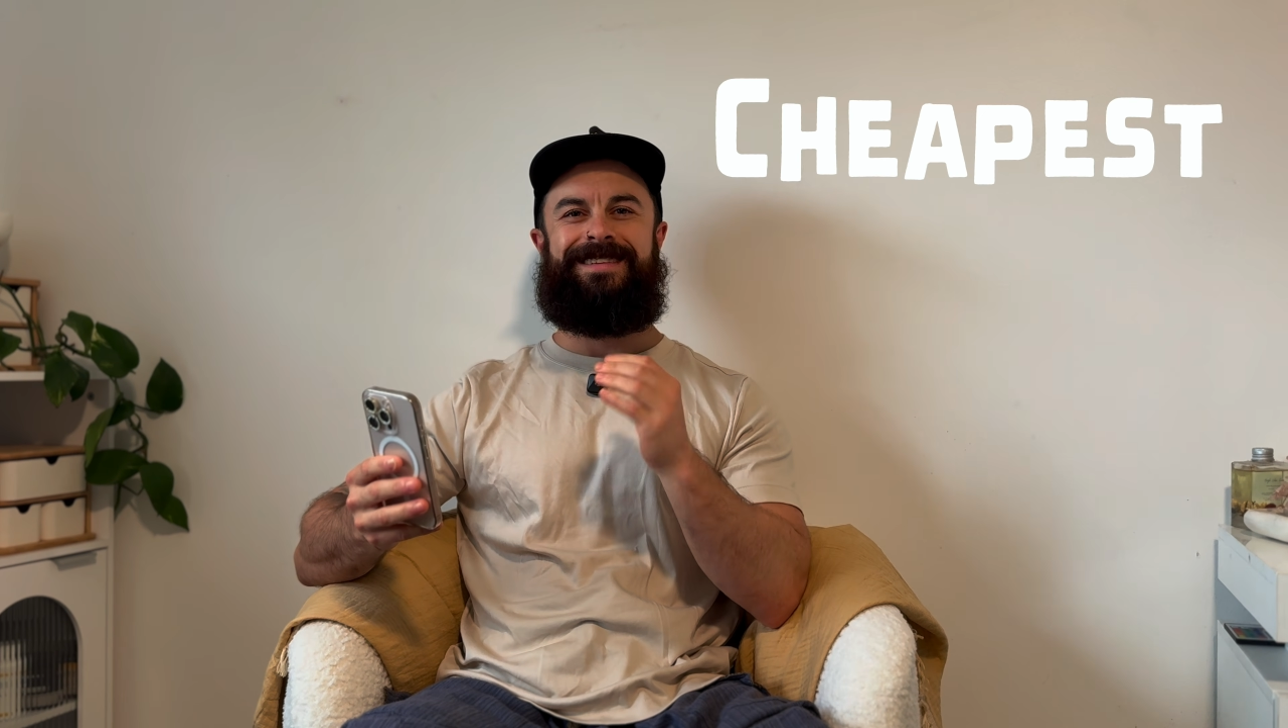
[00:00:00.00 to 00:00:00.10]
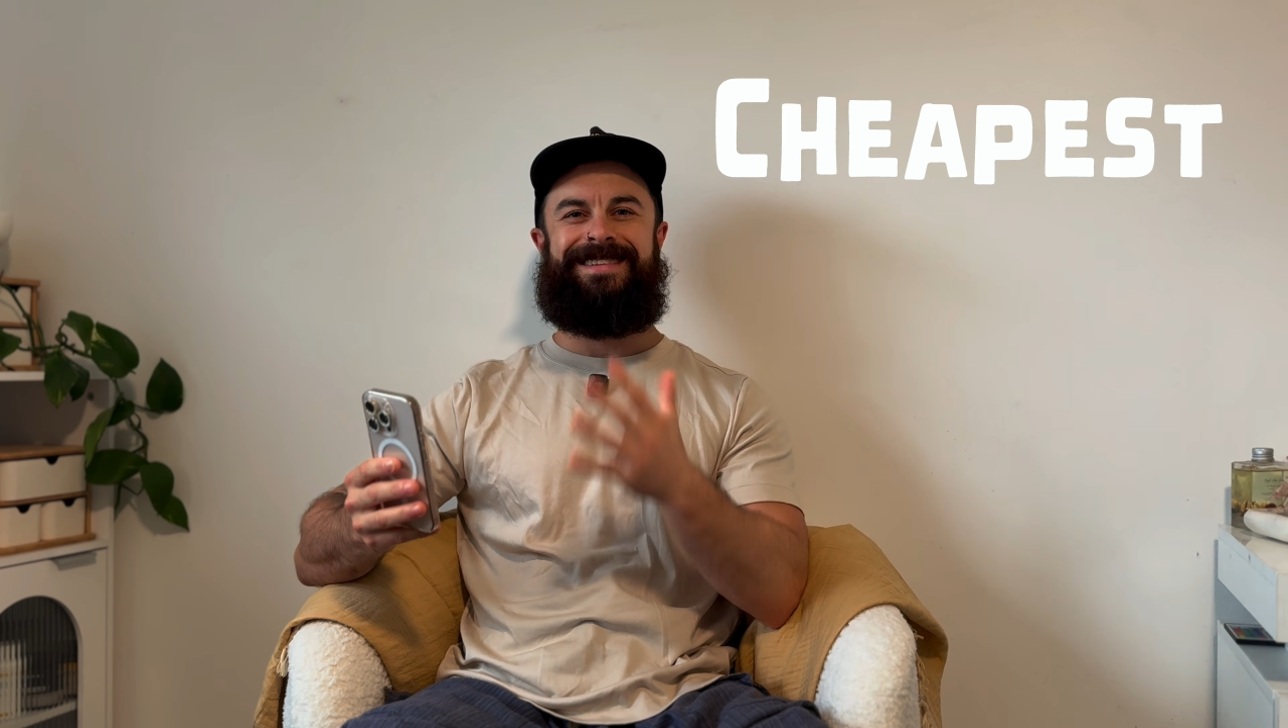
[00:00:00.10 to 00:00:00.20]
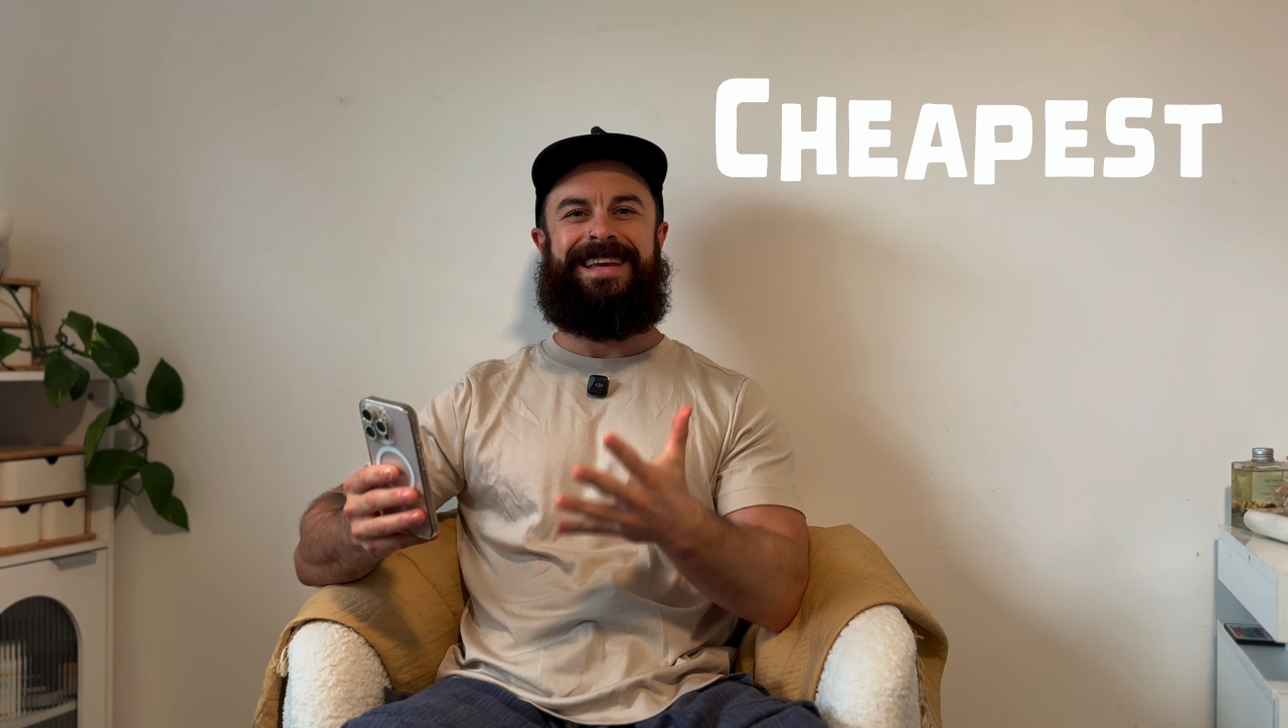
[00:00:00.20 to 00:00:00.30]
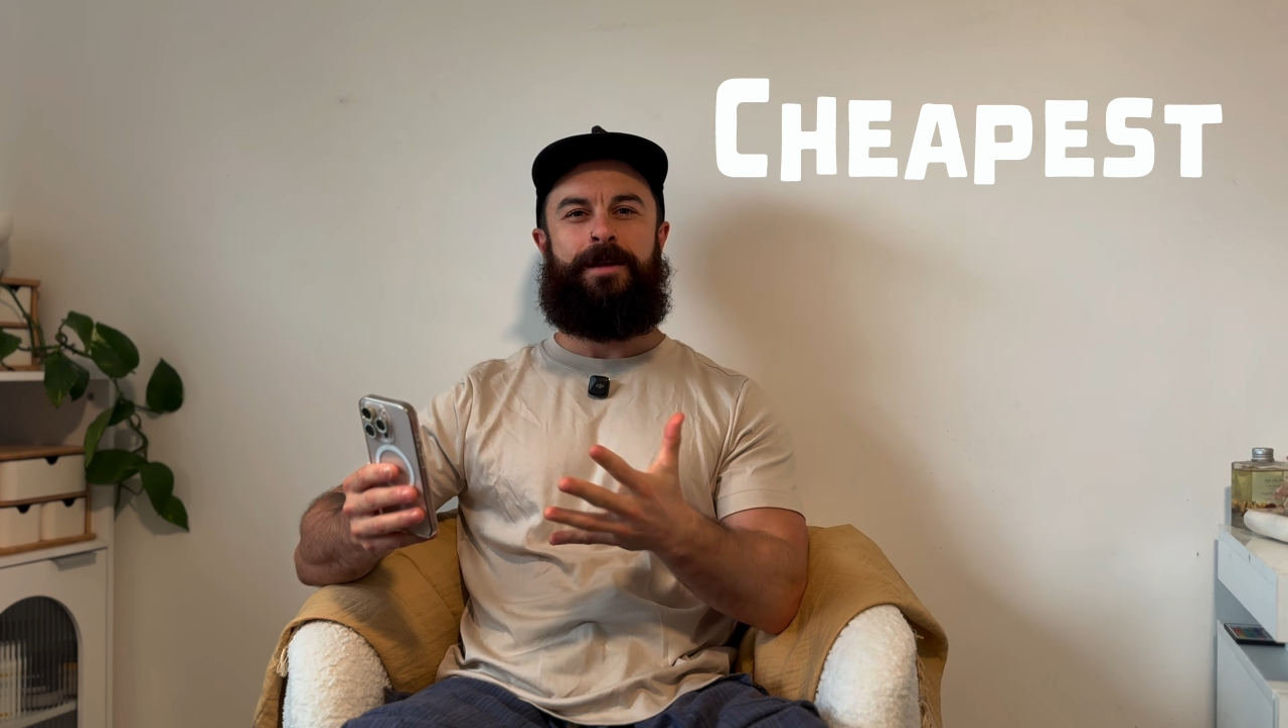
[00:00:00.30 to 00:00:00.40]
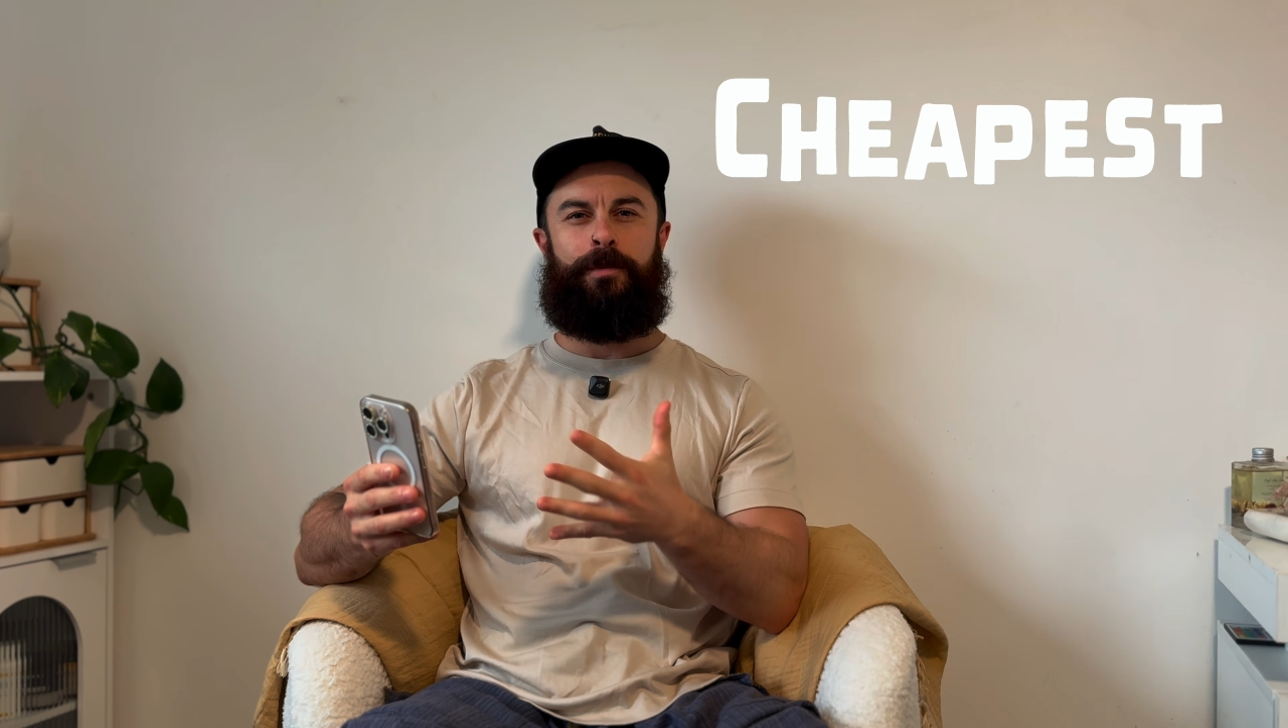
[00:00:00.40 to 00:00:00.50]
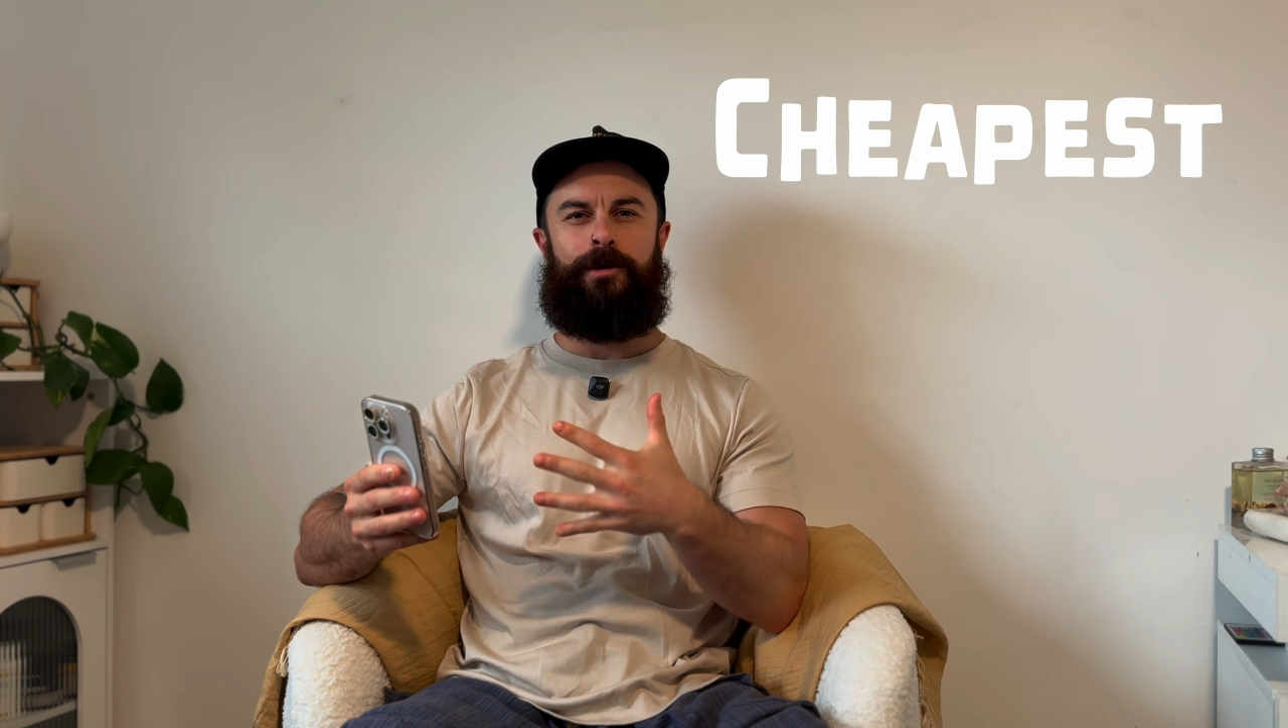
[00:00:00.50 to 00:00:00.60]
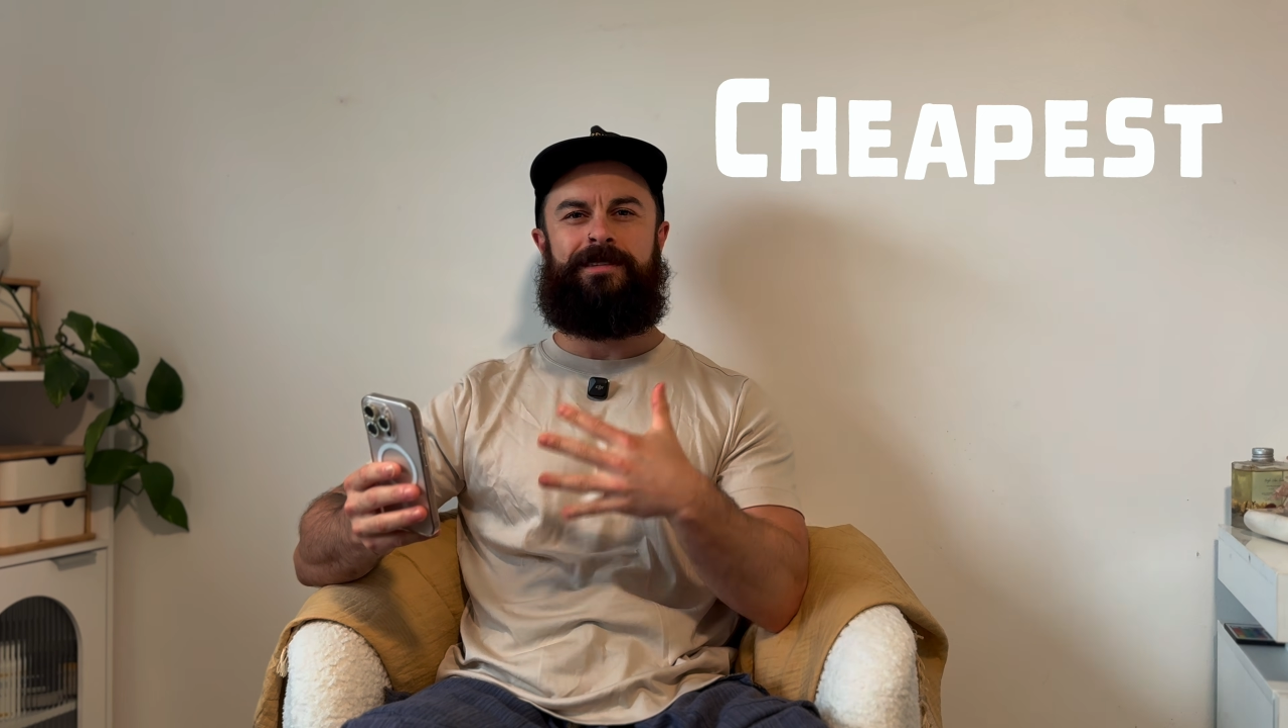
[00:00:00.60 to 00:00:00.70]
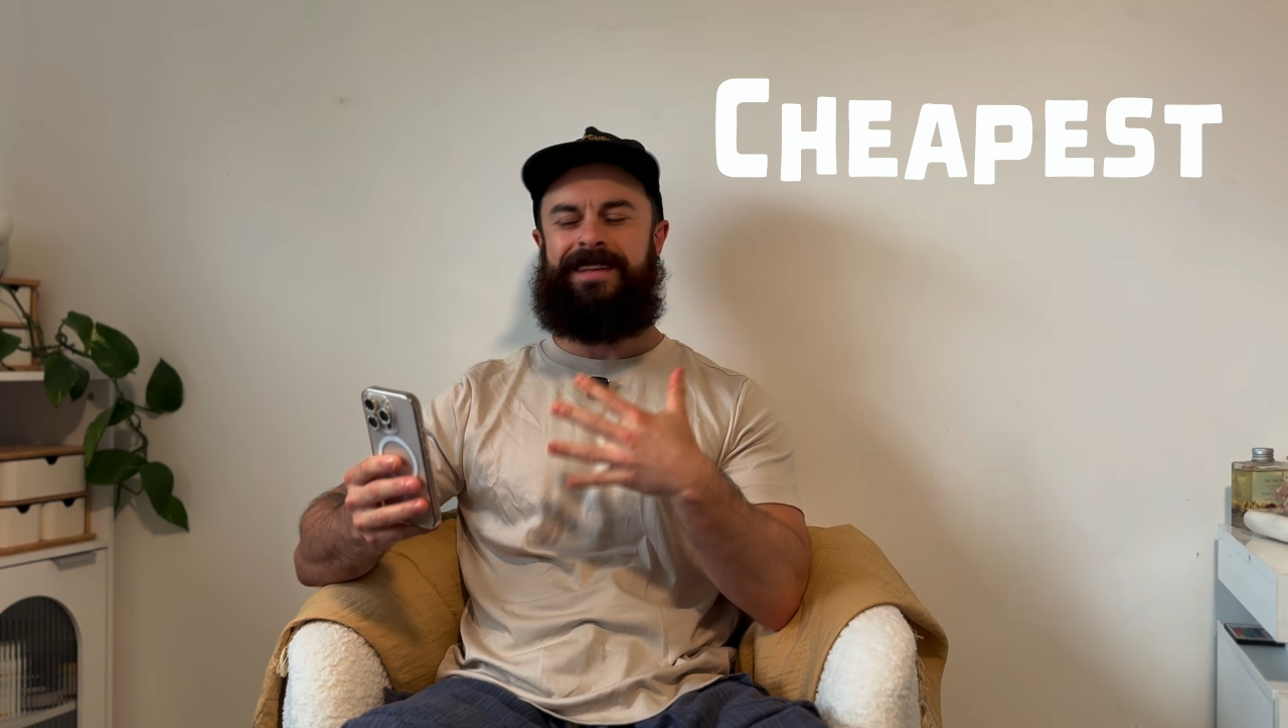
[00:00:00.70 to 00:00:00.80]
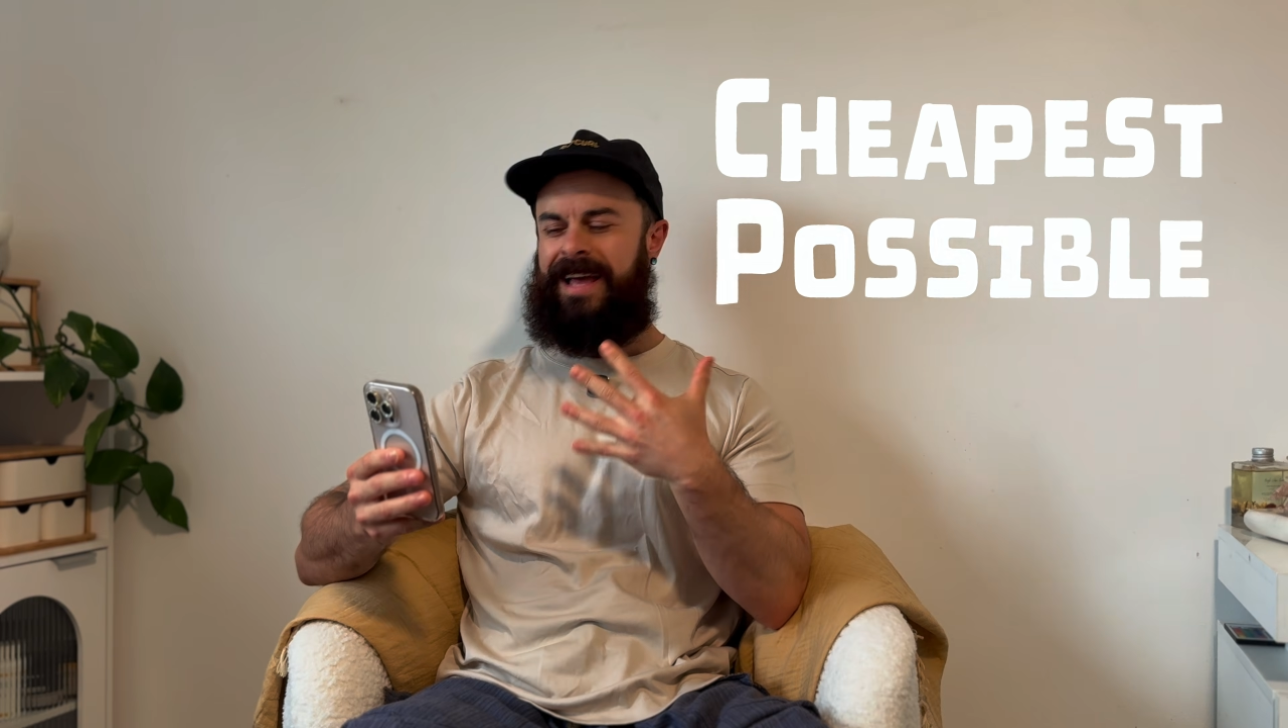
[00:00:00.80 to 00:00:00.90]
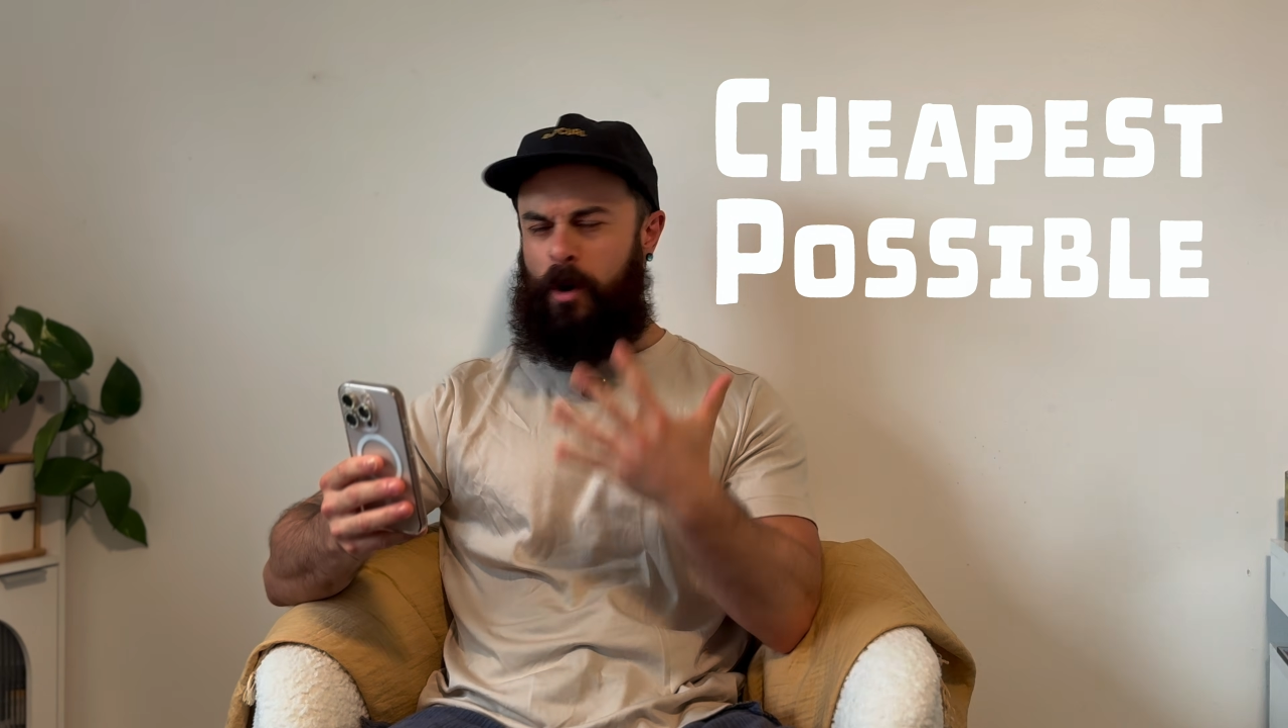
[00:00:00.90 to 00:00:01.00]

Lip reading: cheapest